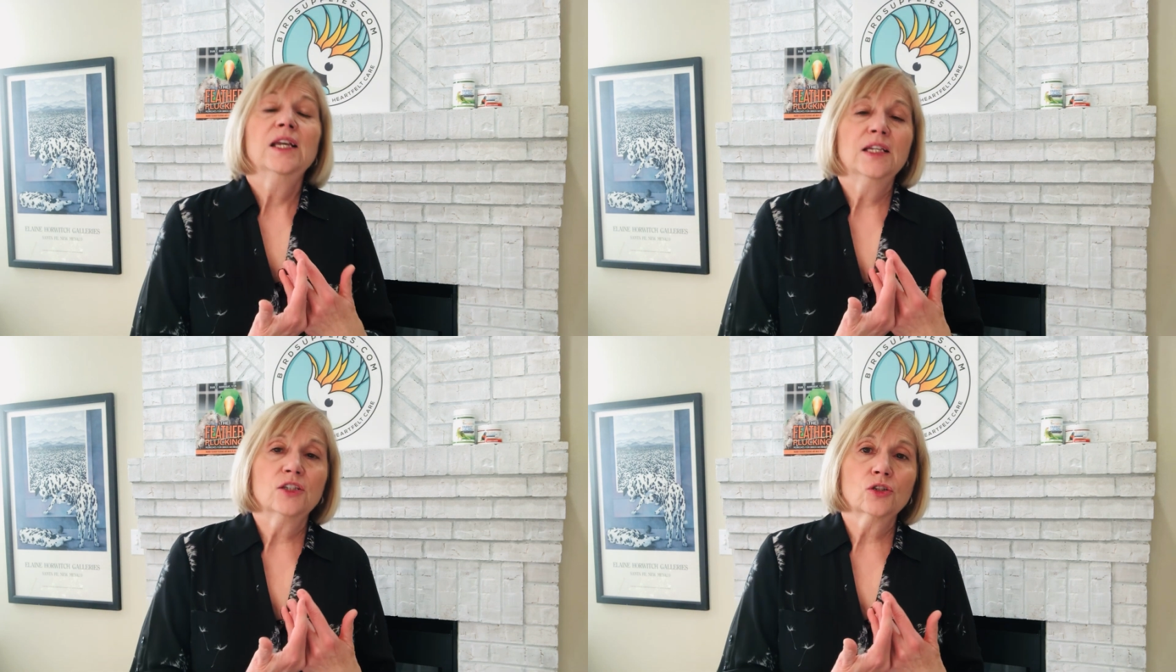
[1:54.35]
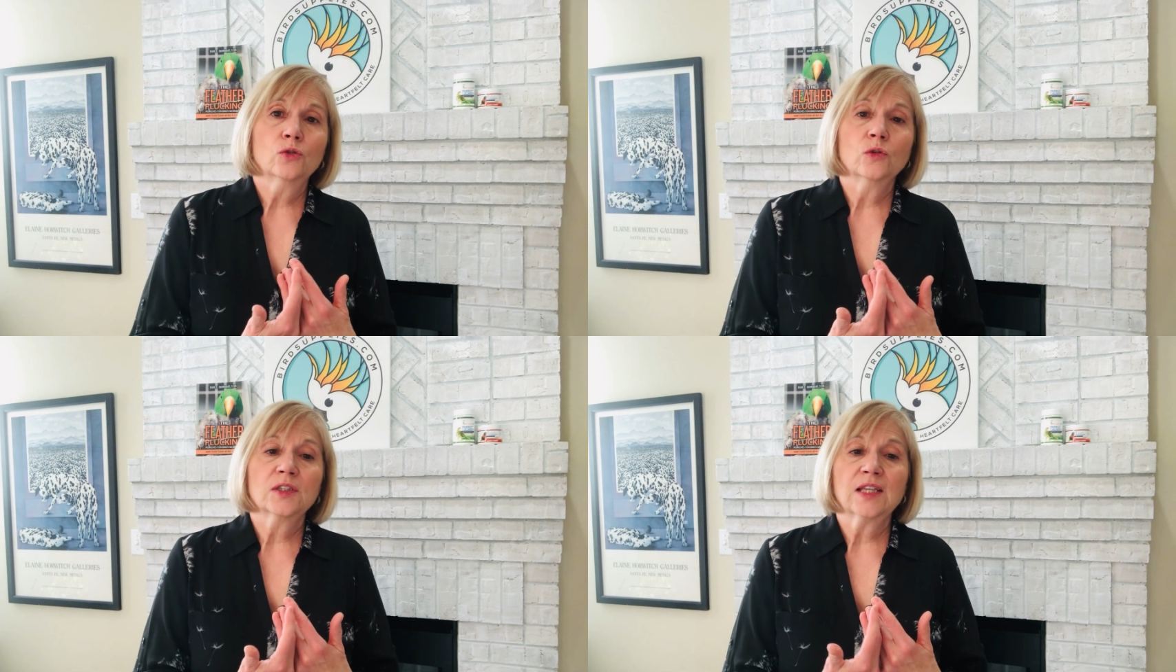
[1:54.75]
in
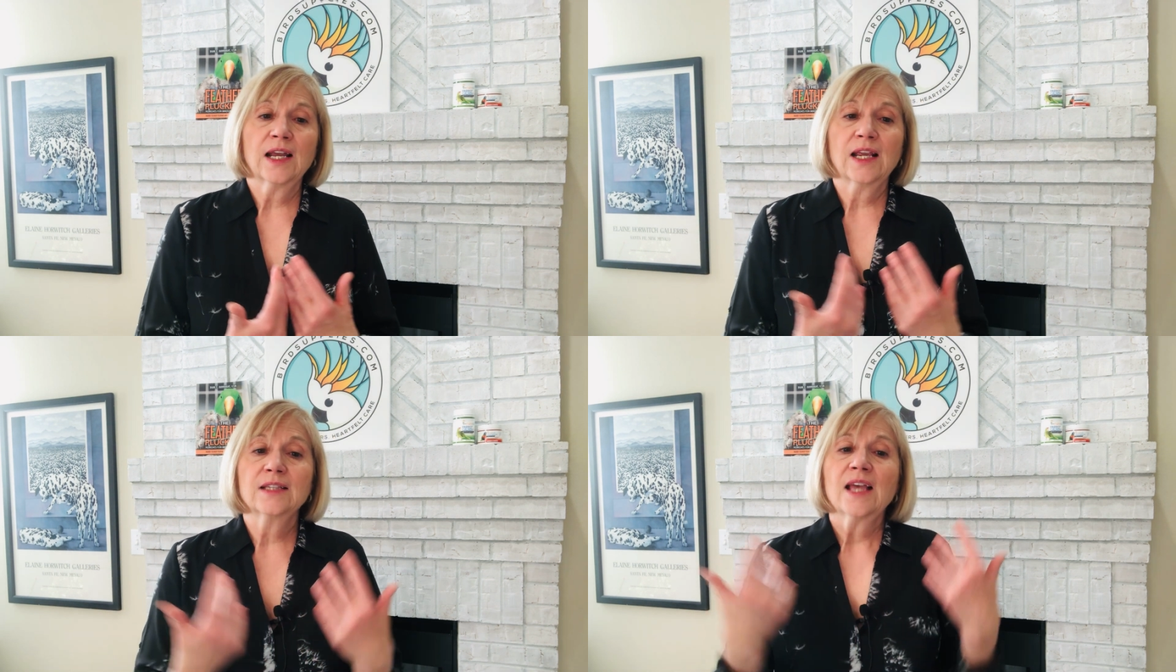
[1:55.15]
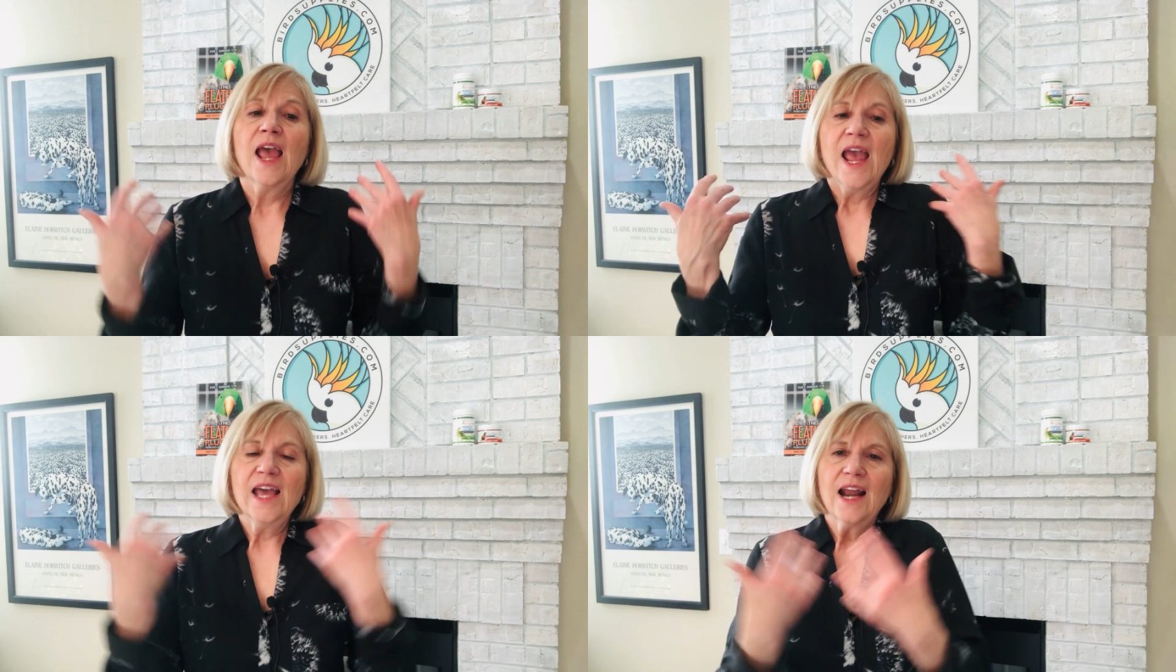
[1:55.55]
school settings.
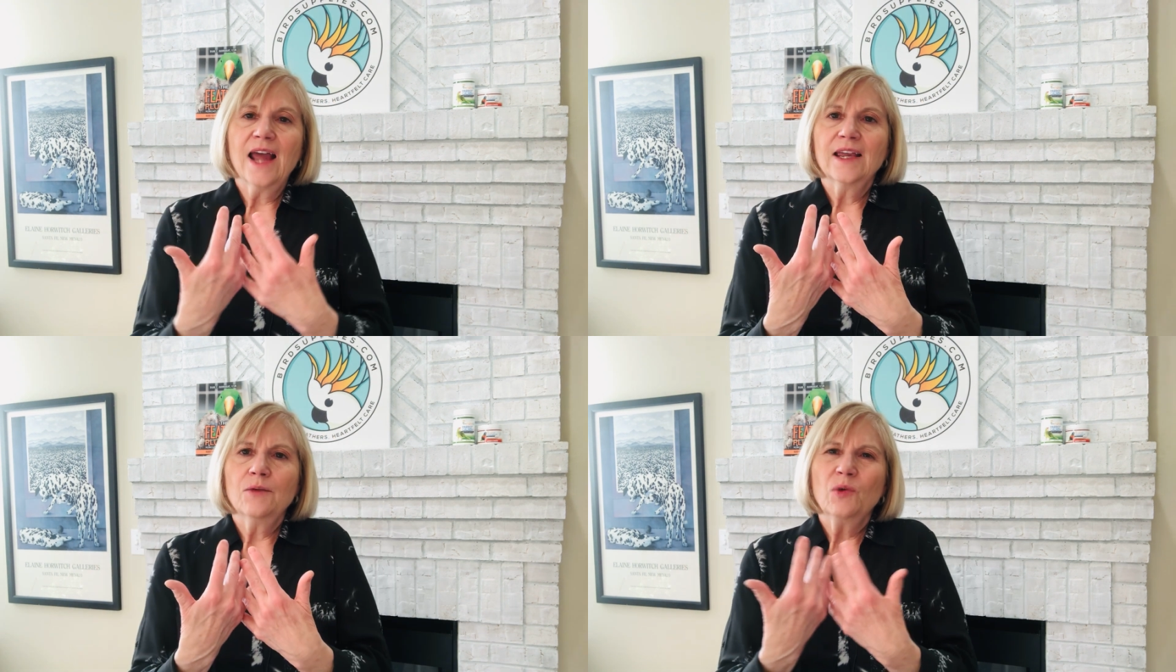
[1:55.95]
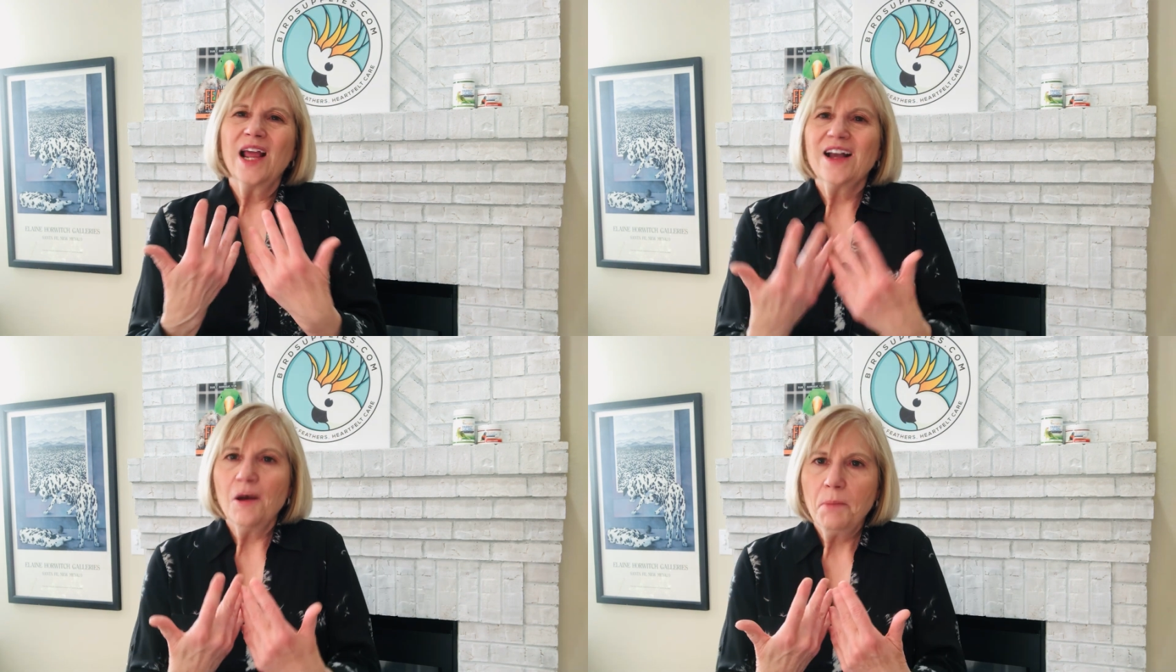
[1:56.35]
And when
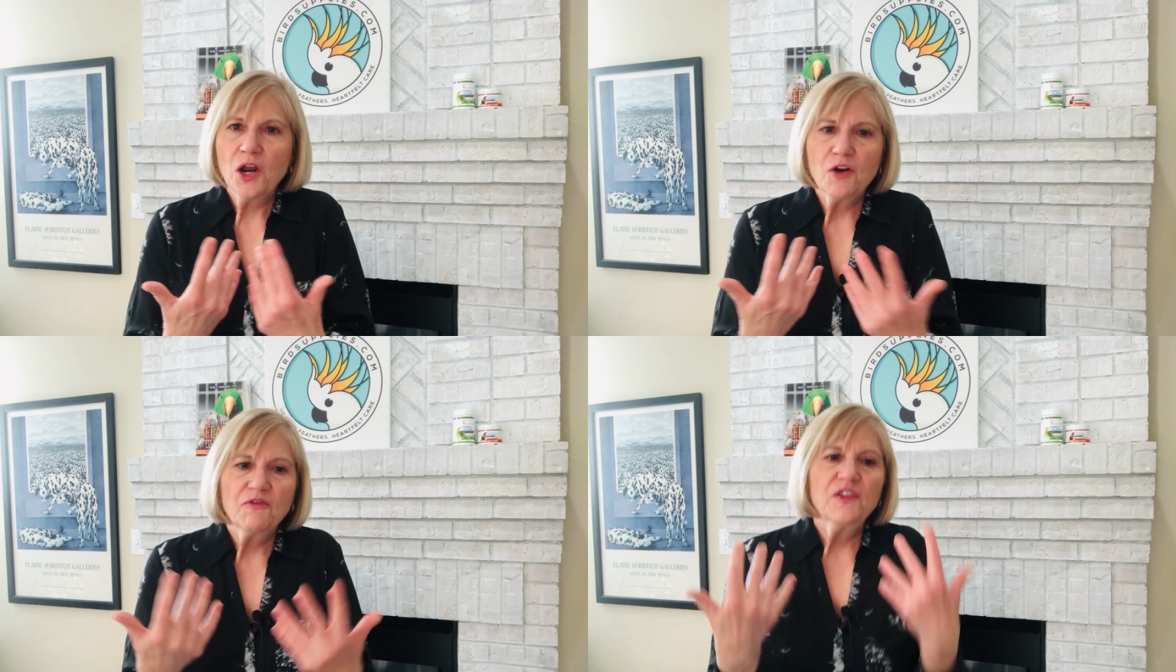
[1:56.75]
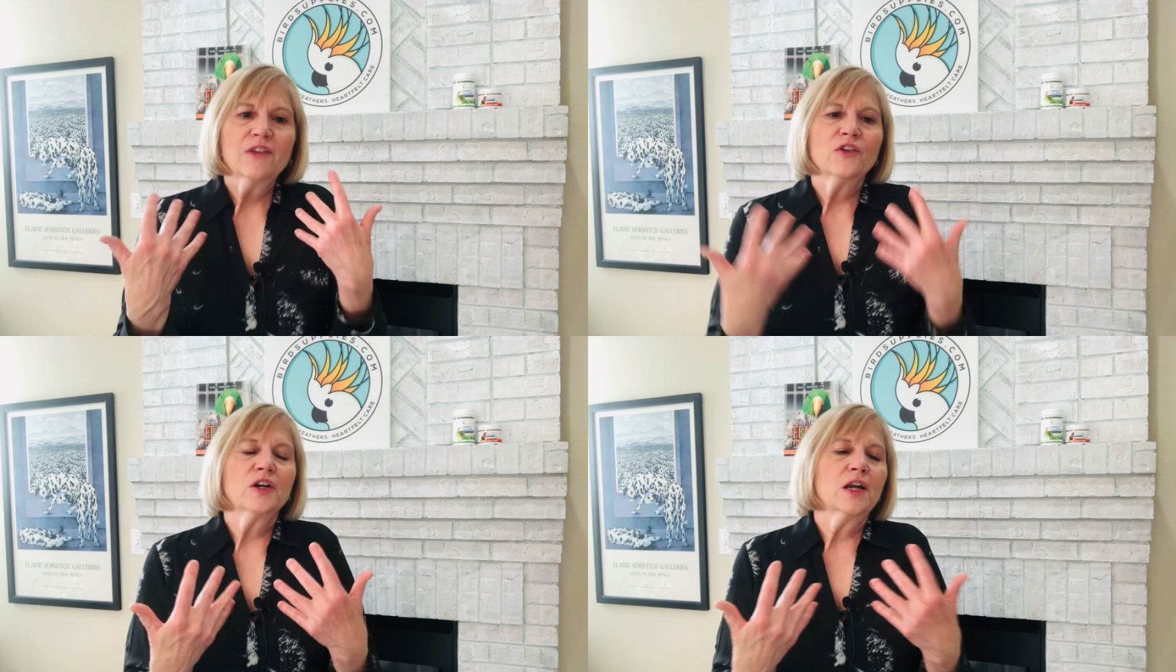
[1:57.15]
I got parrot
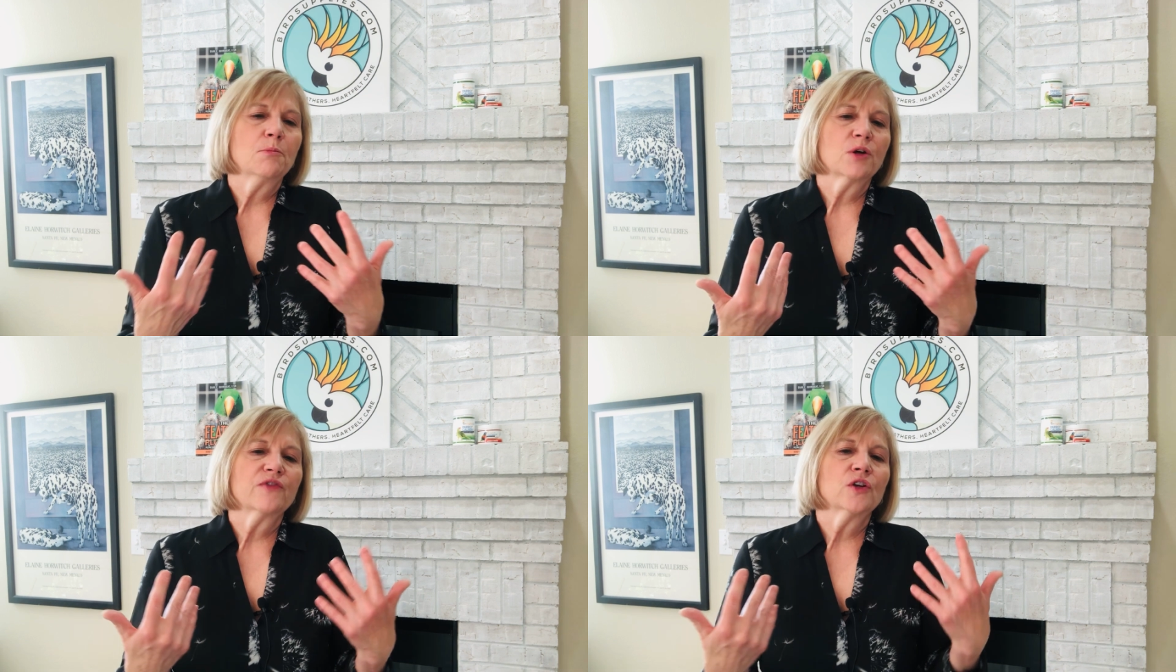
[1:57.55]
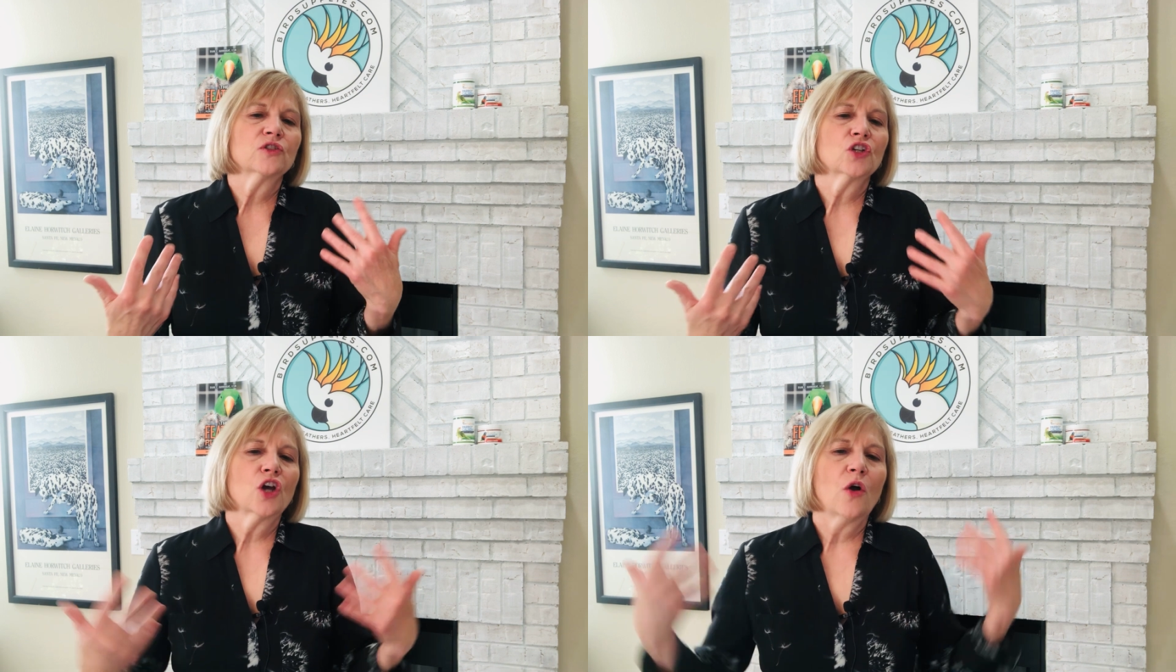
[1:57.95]
fever a number of
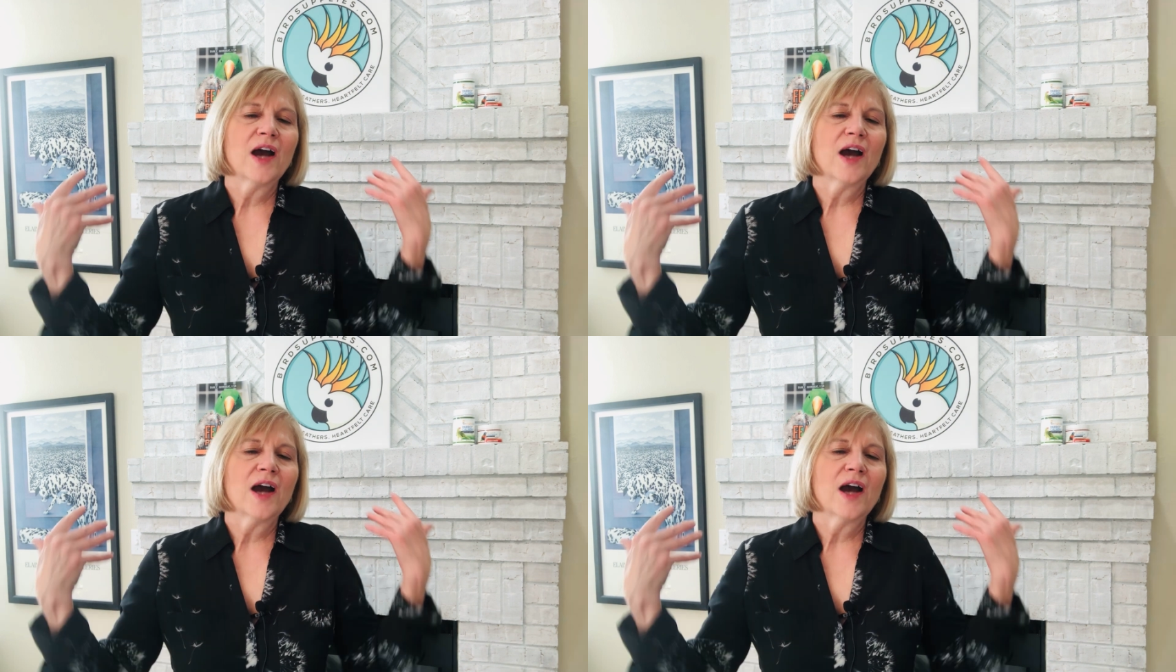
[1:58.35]
years ago,